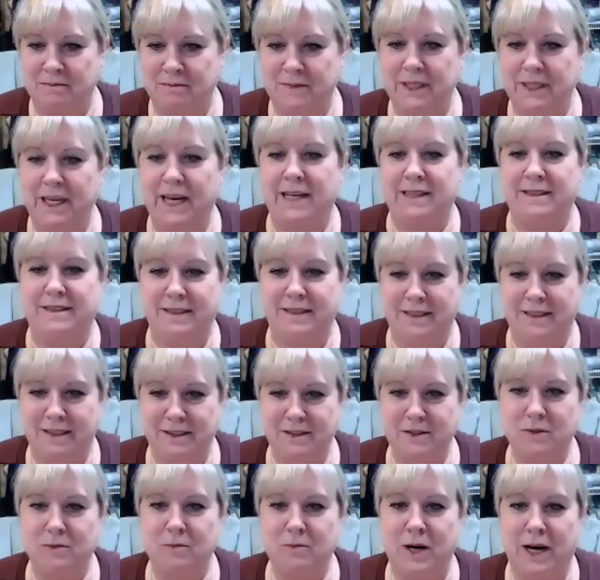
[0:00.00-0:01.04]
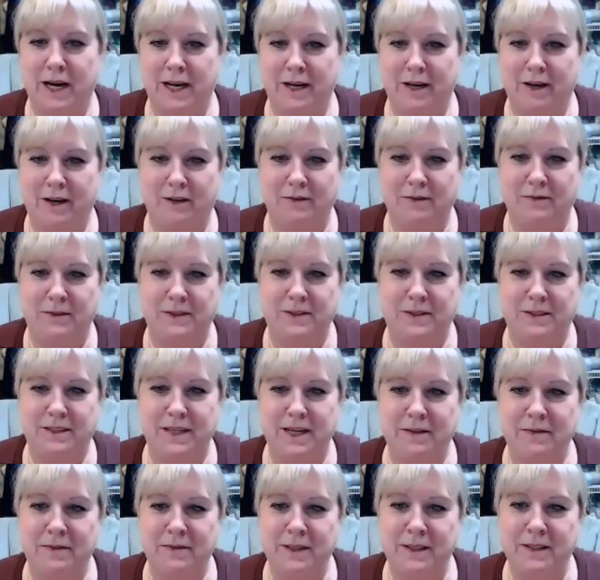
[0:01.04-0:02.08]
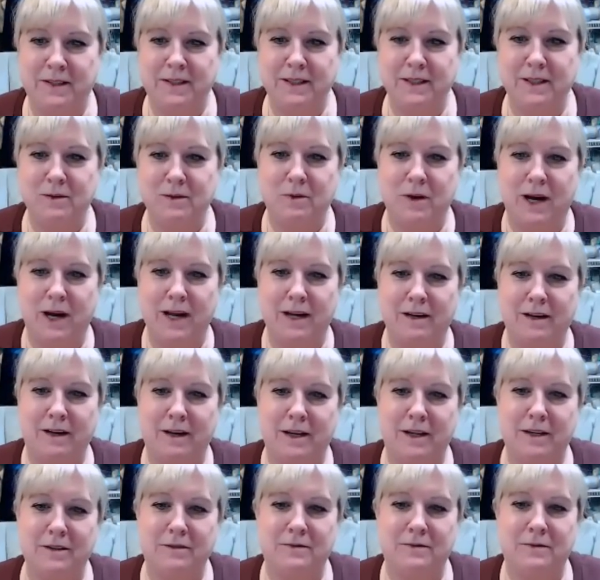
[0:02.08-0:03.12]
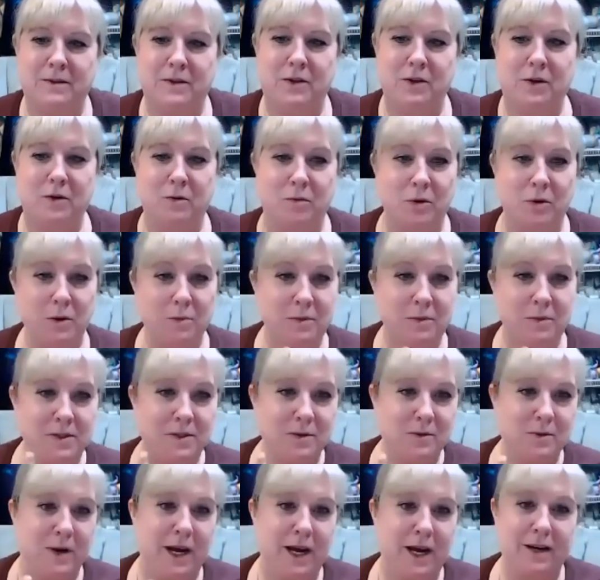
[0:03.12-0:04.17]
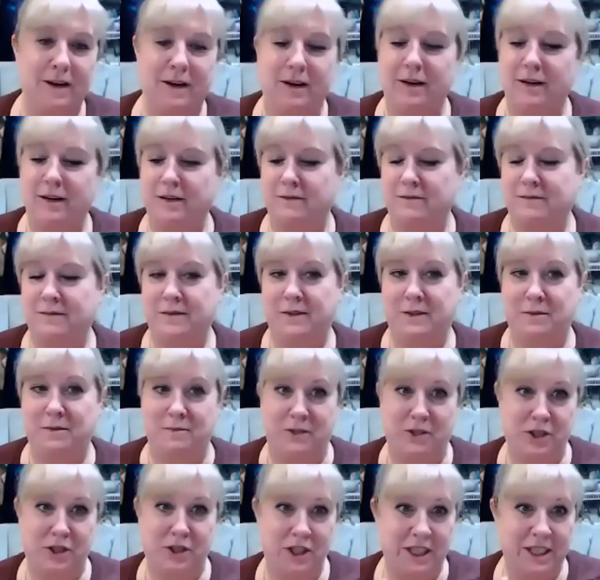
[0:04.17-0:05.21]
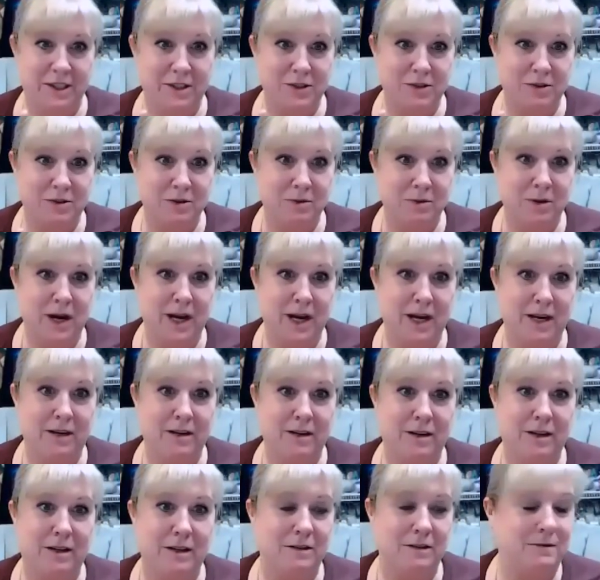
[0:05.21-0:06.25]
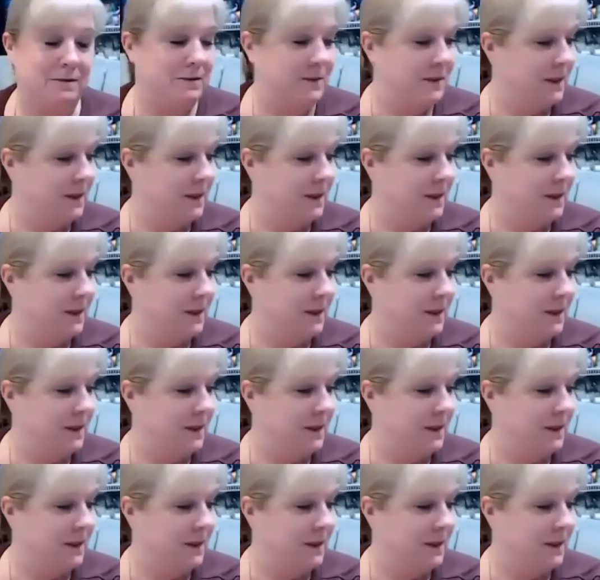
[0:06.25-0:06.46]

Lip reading: Yes, it is a write-off. It's definitely a write-off. The group is a write-off. The machines are a write-off.